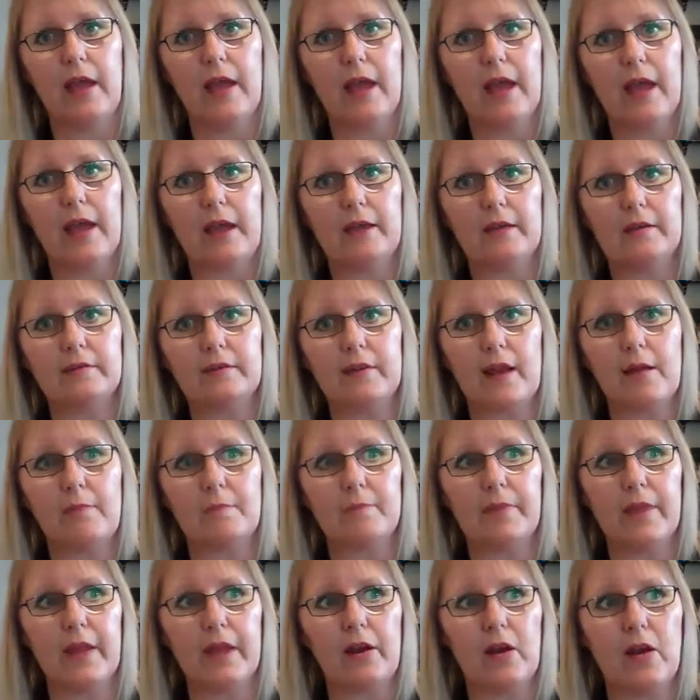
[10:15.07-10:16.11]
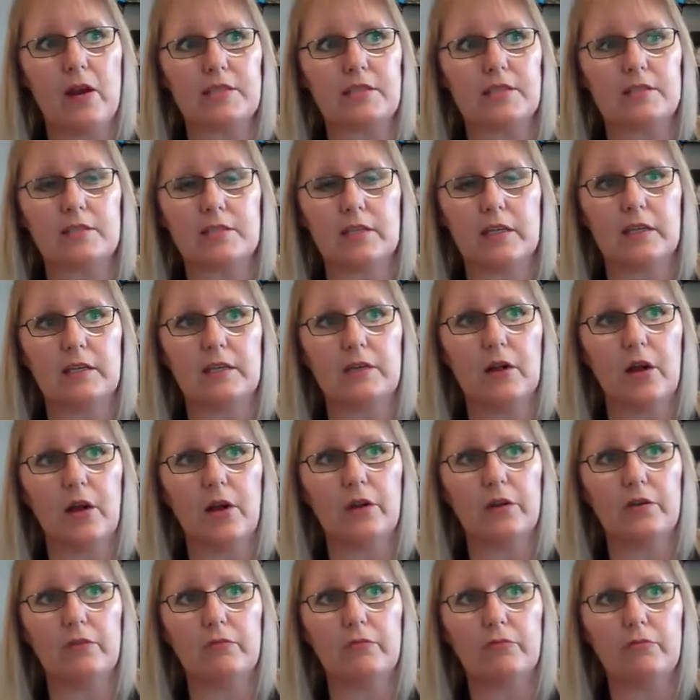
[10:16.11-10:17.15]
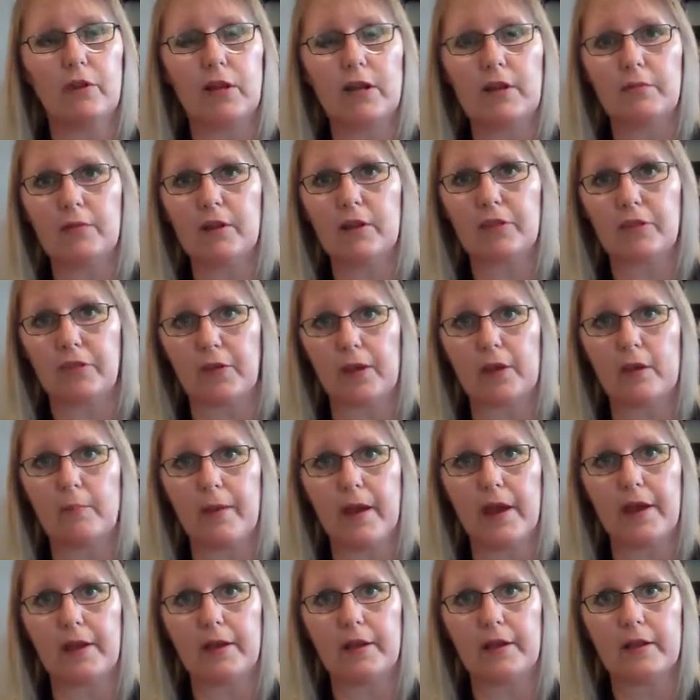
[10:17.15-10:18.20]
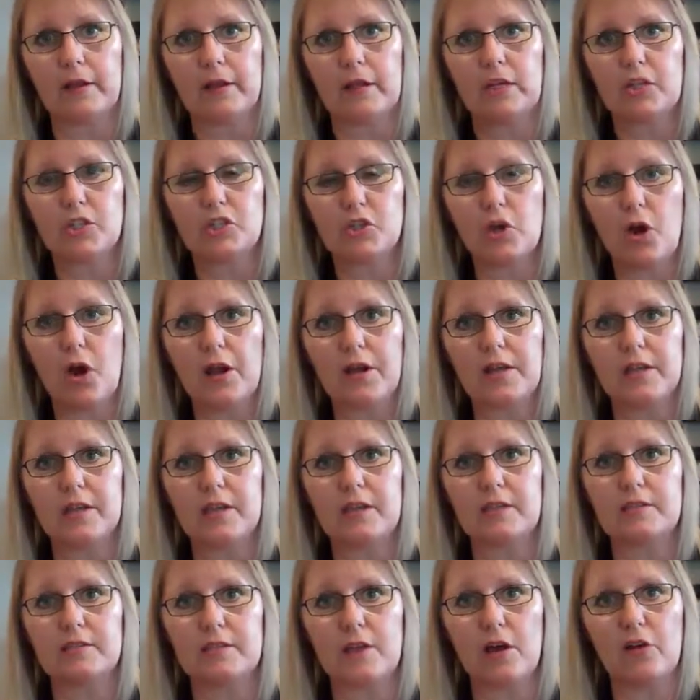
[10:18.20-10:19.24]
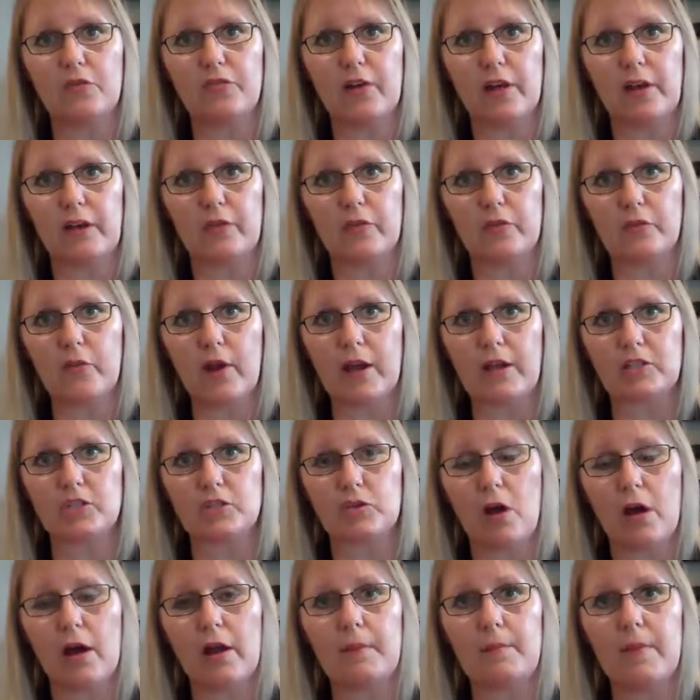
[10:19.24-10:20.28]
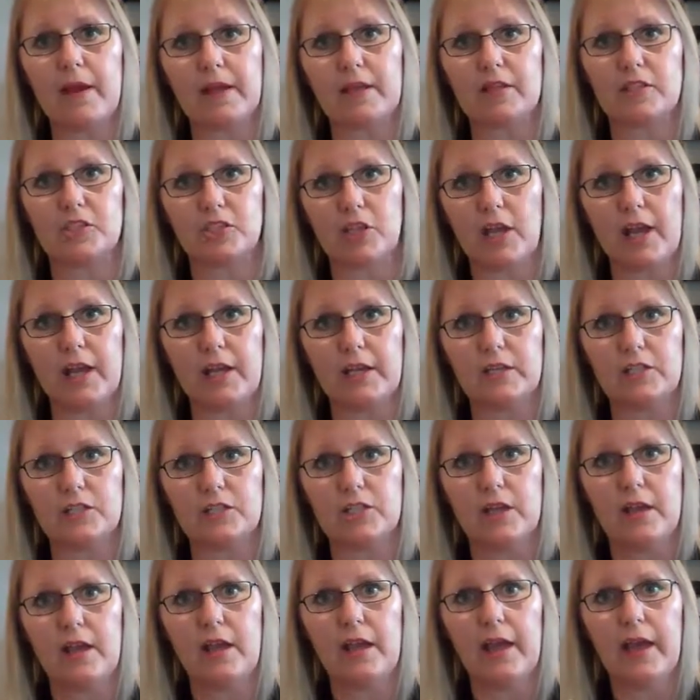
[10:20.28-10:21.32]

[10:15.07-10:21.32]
And um, and I just think you know, really, really think about it. Try to get yourself out of the rut. Try to make a change.